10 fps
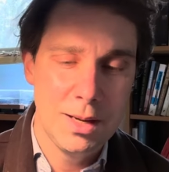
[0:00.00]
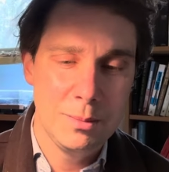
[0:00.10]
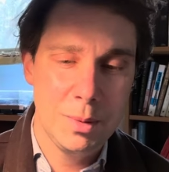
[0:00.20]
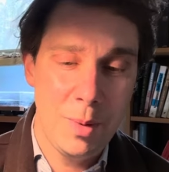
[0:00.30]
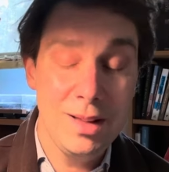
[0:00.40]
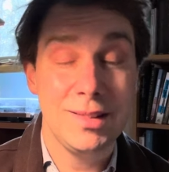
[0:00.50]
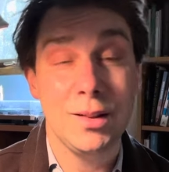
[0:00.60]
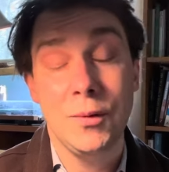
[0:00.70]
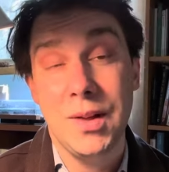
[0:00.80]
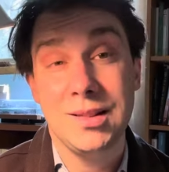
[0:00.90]
But by
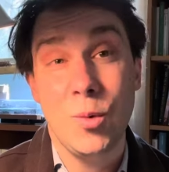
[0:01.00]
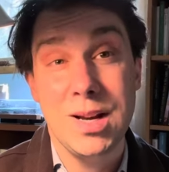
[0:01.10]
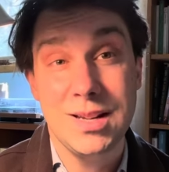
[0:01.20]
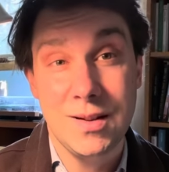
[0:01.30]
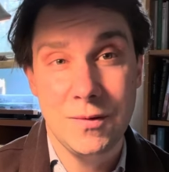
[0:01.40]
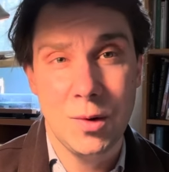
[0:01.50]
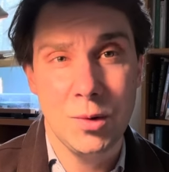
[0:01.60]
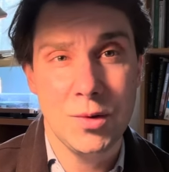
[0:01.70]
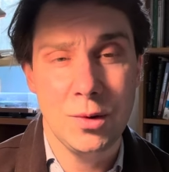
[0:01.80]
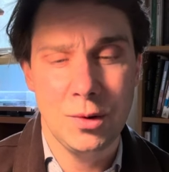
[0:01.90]
itself, that's quite
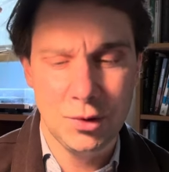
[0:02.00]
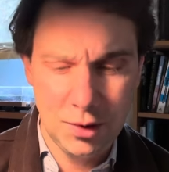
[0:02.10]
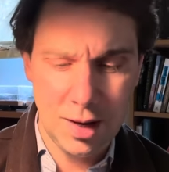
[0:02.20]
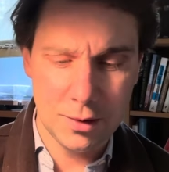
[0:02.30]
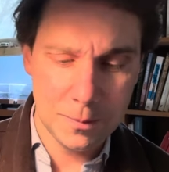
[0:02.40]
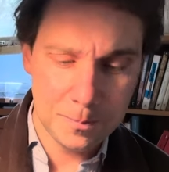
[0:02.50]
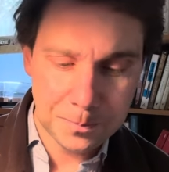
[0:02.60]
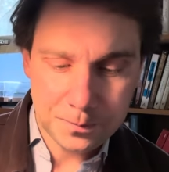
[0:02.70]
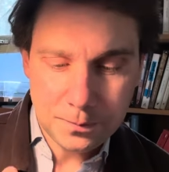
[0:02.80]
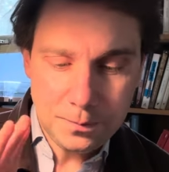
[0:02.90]
difficult to understand.
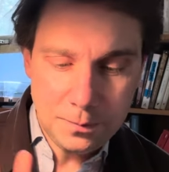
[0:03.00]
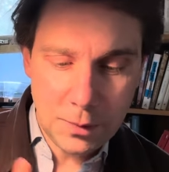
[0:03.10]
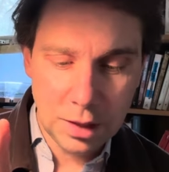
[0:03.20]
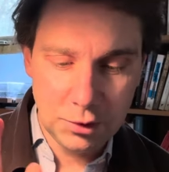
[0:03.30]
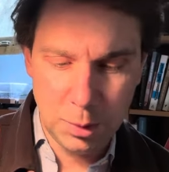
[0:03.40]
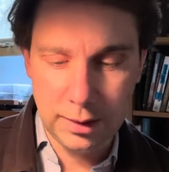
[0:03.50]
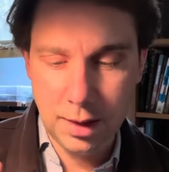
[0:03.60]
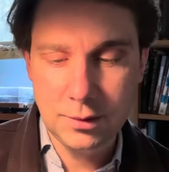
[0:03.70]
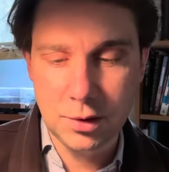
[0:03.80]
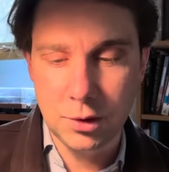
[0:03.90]
And so what I'd
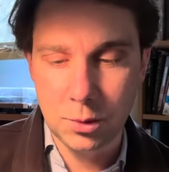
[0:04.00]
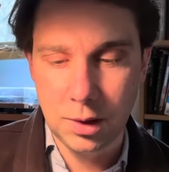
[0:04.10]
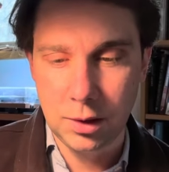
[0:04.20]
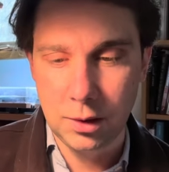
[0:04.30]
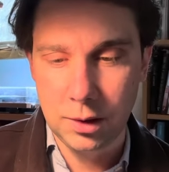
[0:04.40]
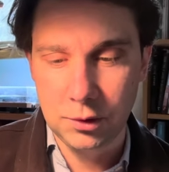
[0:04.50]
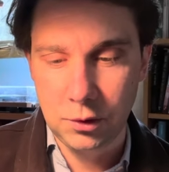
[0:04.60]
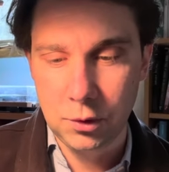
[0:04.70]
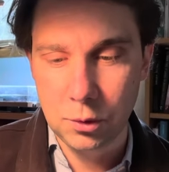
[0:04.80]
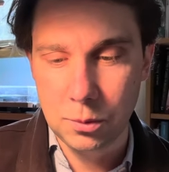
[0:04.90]
like to do here is
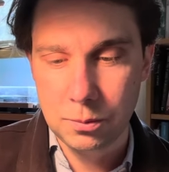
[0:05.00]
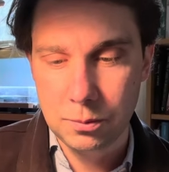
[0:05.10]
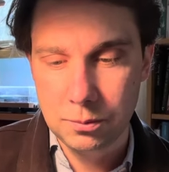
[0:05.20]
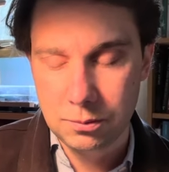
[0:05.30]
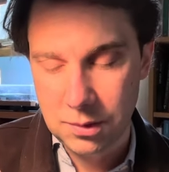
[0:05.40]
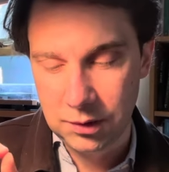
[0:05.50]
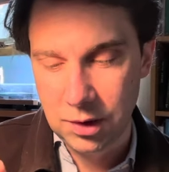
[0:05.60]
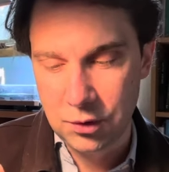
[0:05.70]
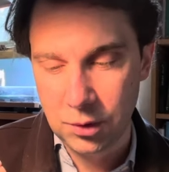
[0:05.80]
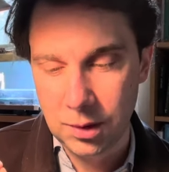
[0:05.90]
to
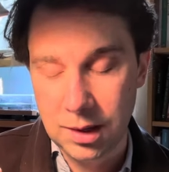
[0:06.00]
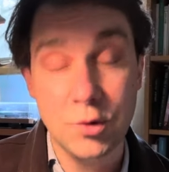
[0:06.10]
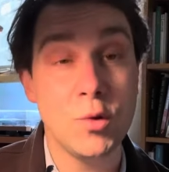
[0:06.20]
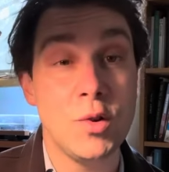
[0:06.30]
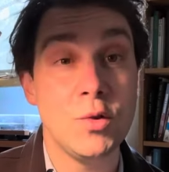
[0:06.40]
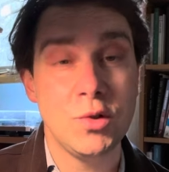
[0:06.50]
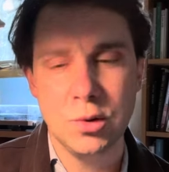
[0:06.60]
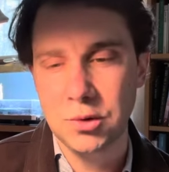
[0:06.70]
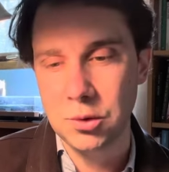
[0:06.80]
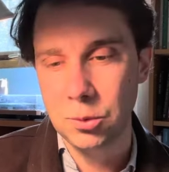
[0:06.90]
essentially introduce you
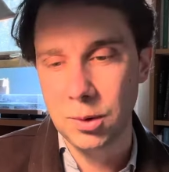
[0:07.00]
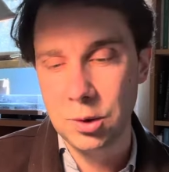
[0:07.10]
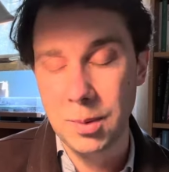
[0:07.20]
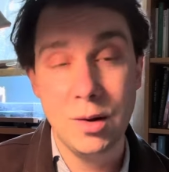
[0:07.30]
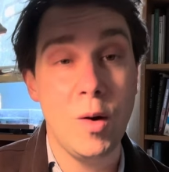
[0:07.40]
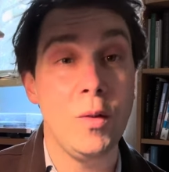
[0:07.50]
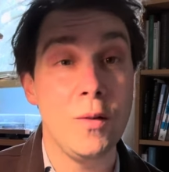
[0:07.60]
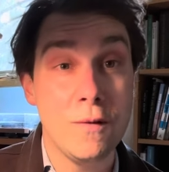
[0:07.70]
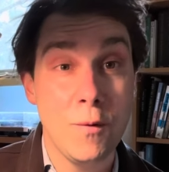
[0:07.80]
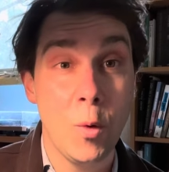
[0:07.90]
to what you might call the
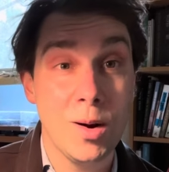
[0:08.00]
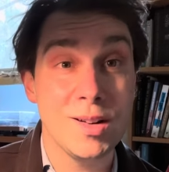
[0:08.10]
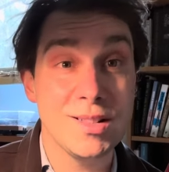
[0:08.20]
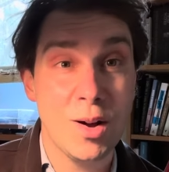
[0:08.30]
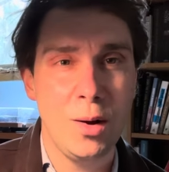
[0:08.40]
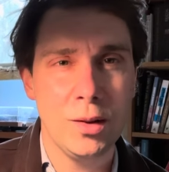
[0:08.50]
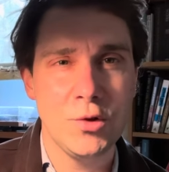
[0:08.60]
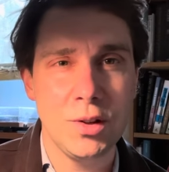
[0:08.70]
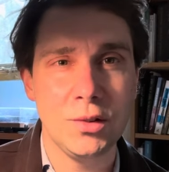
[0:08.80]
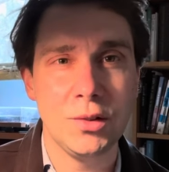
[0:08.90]
four
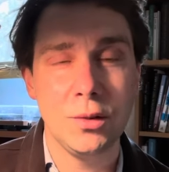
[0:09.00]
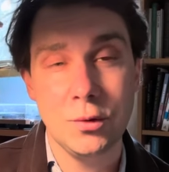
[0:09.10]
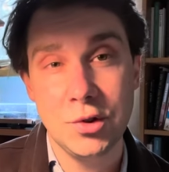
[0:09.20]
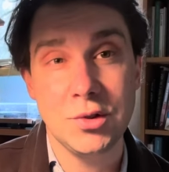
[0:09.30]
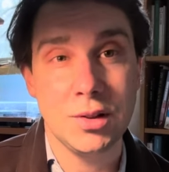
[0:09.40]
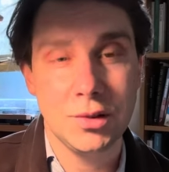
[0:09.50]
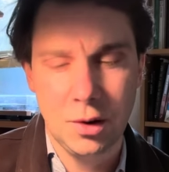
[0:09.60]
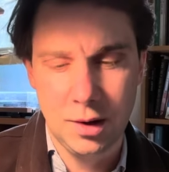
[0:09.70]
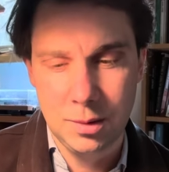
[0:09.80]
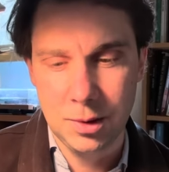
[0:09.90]
ontologies of Žižek's
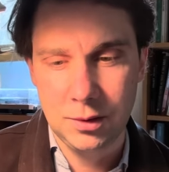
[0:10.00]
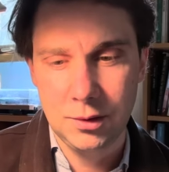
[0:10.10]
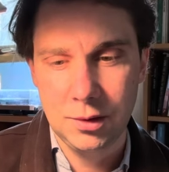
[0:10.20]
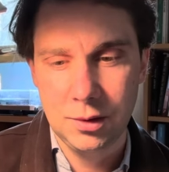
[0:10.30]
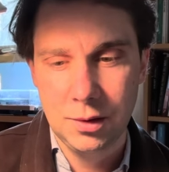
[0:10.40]
argument.